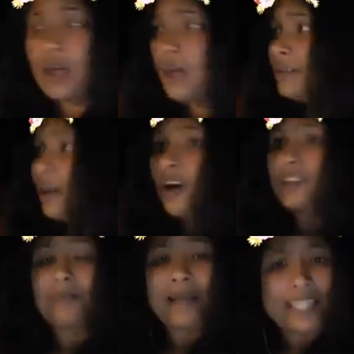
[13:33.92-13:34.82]
The
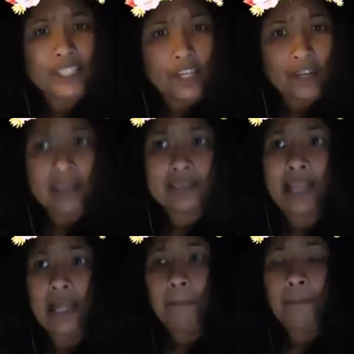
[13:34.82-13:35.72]
house manager is
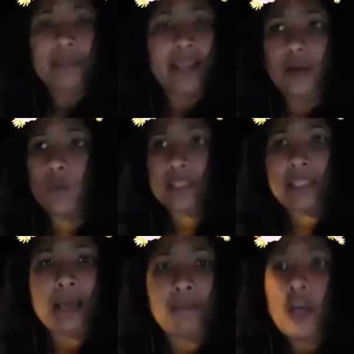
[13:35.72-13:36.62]
telling one of
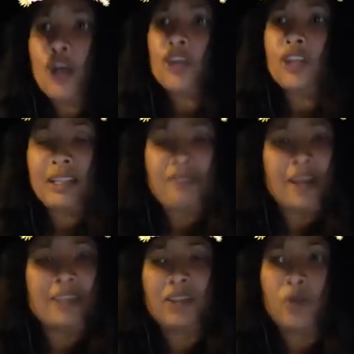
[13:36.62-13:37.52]
them, you need to
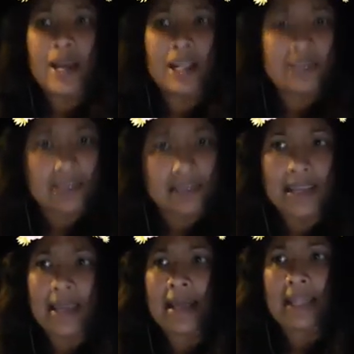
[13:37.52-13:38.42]
find somewhere else to
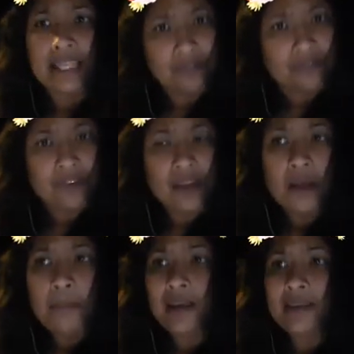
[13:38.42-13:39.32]
stay and
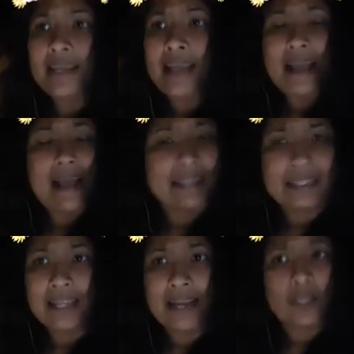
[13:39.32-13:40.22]
leave. Because they can't handle
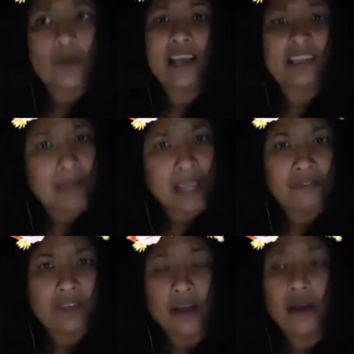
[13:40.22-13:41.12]
the ghetto ass
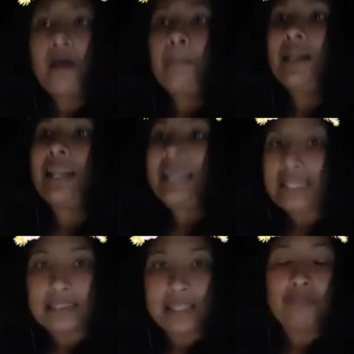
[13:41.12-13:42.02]
behavior.
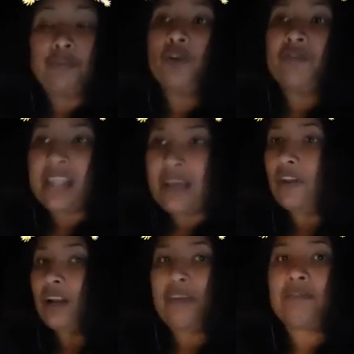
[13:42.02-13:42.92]
Please, if you've
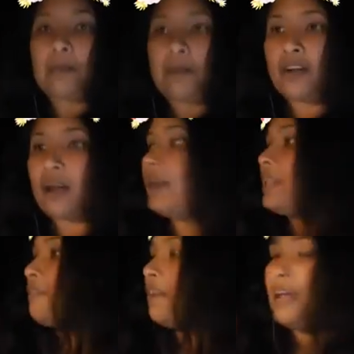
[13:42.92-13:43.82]
never left America,
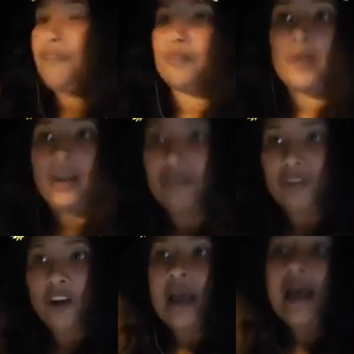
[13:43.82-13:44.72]
never left
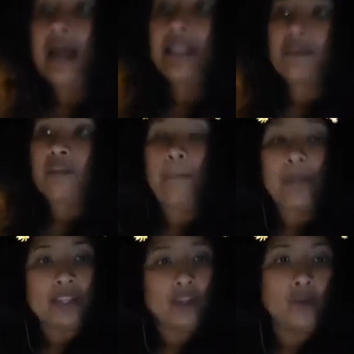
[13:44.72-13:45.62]
wherever, and never
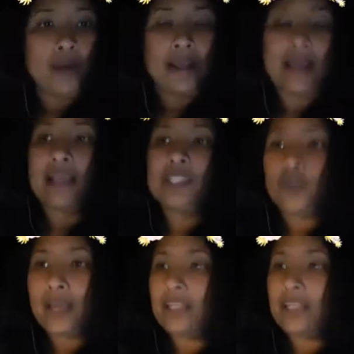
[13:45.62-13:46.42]
been nowhere, educate